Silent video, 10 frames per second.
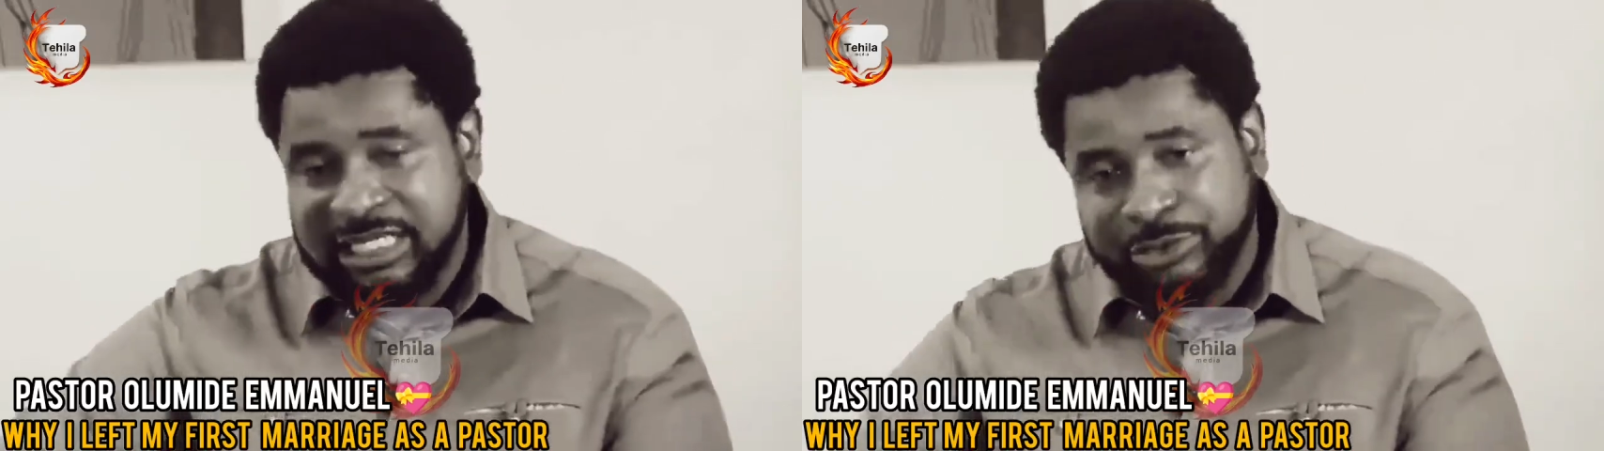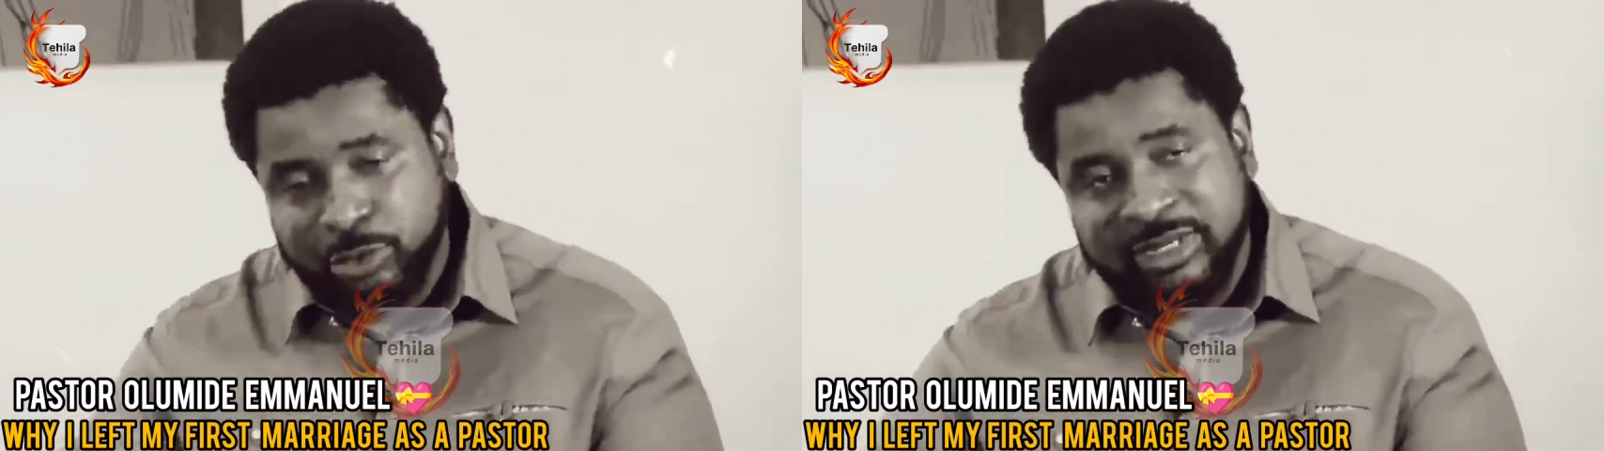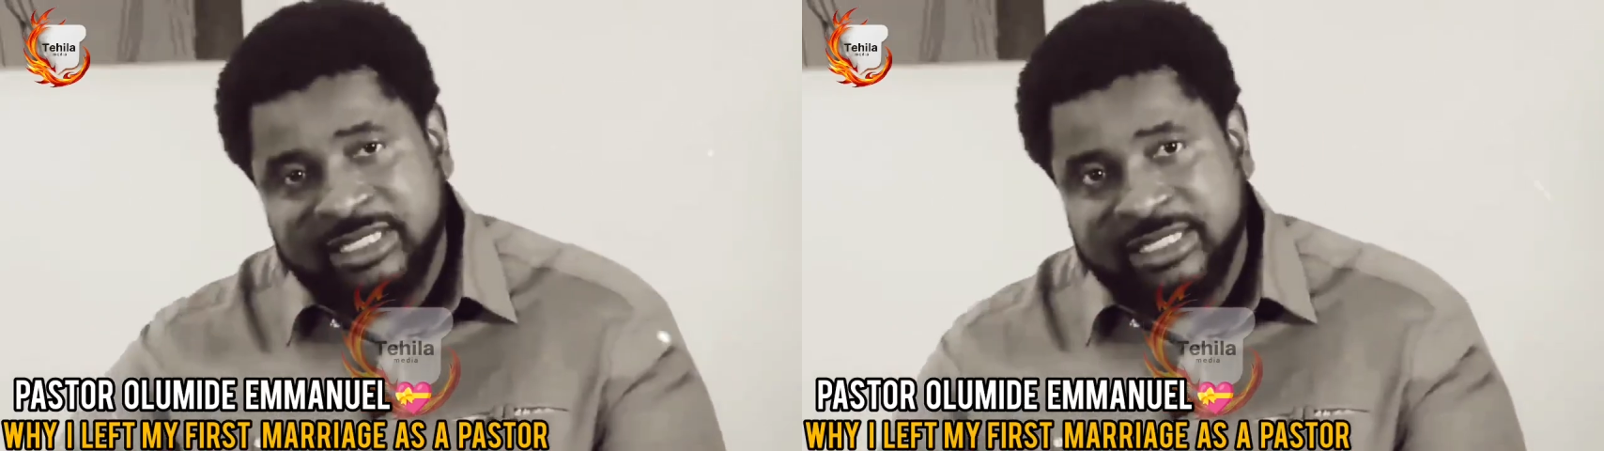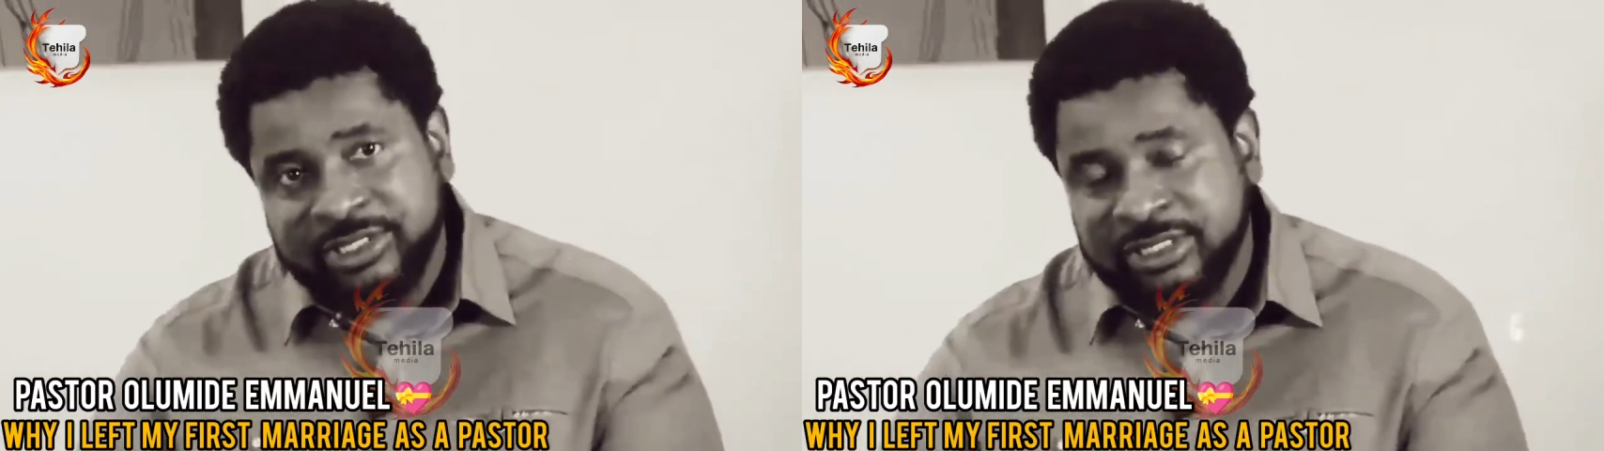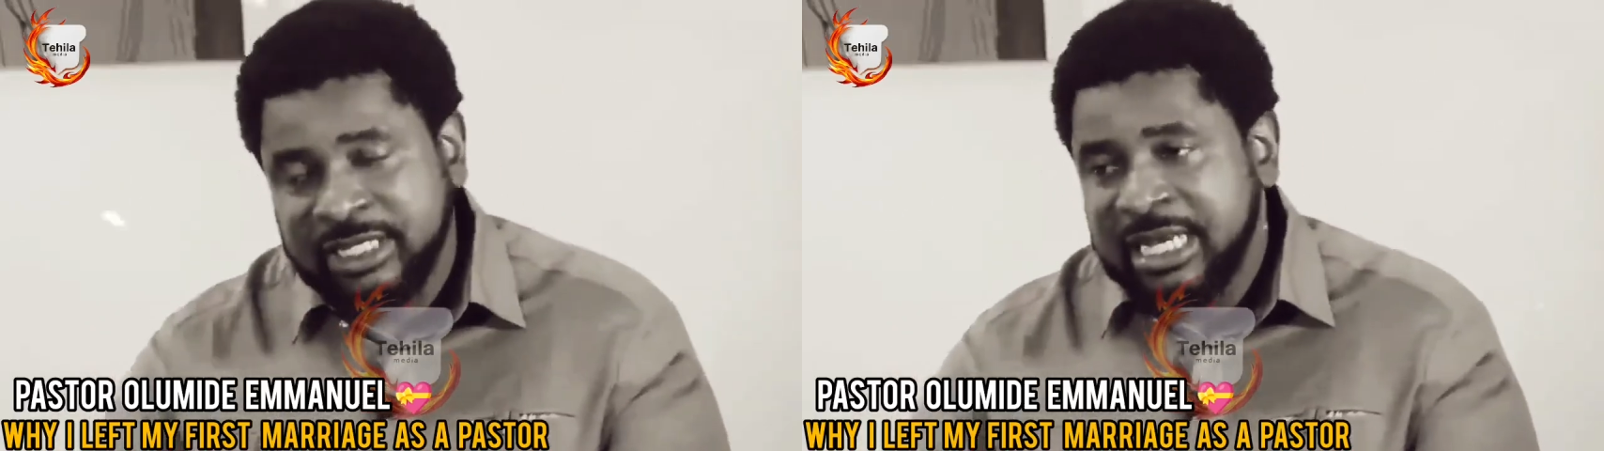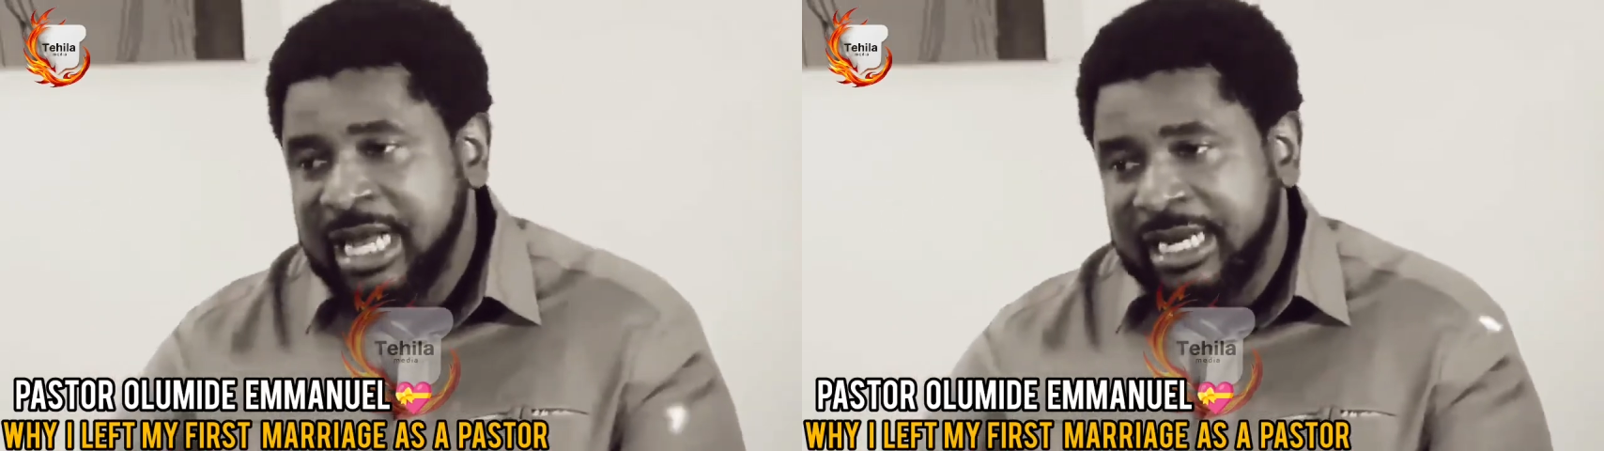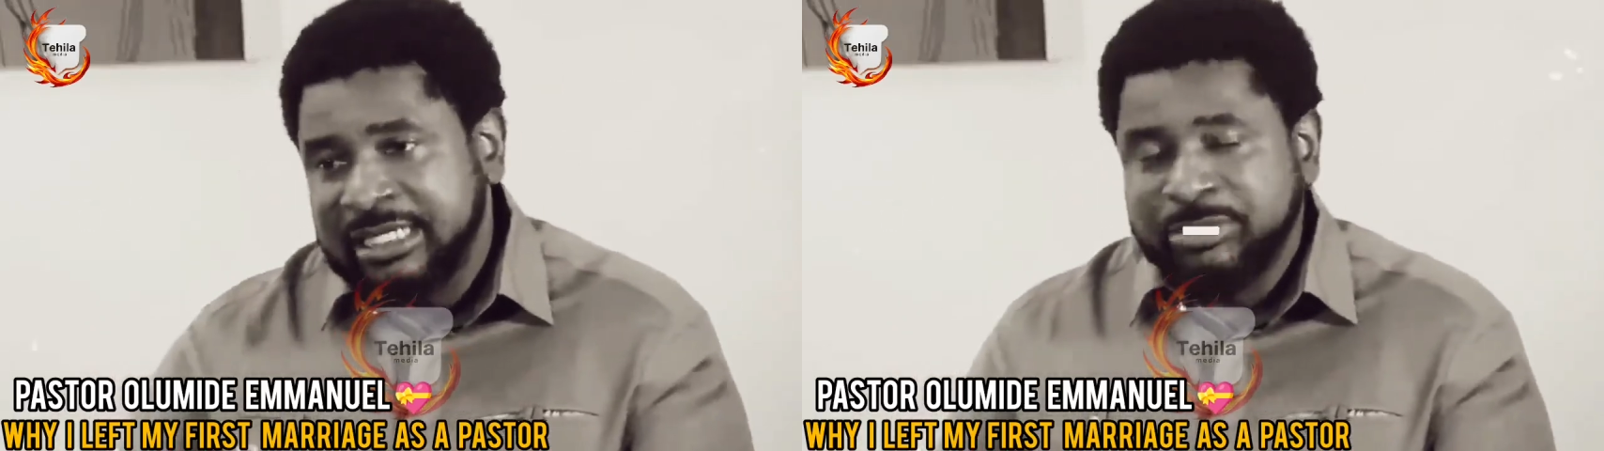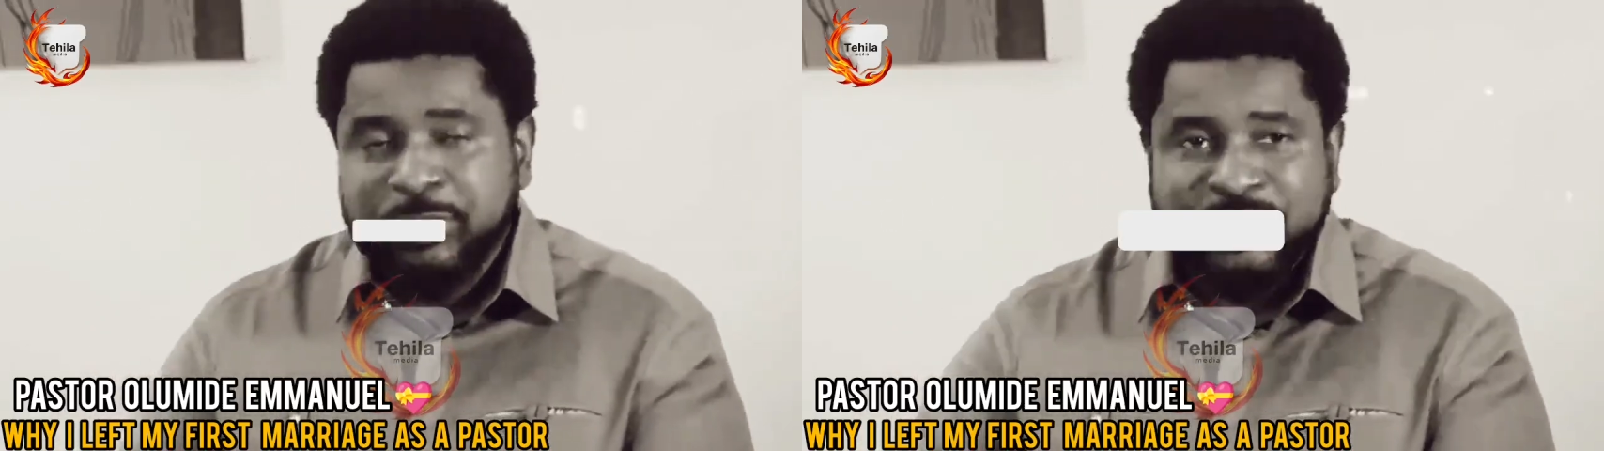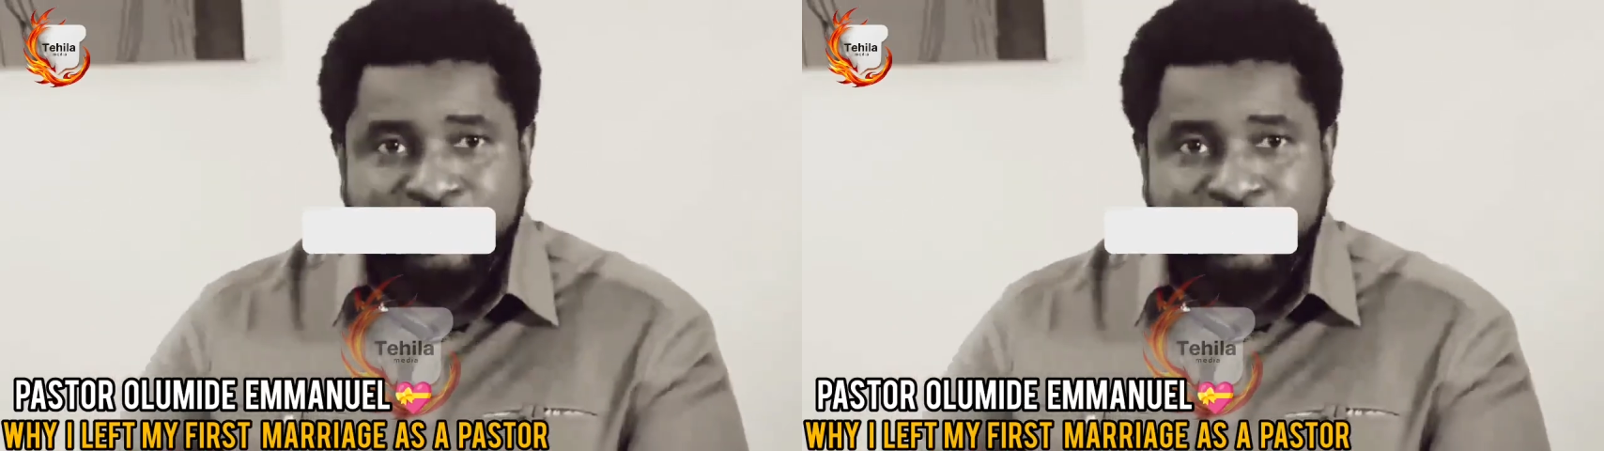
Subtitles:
There are so many stages, and I see people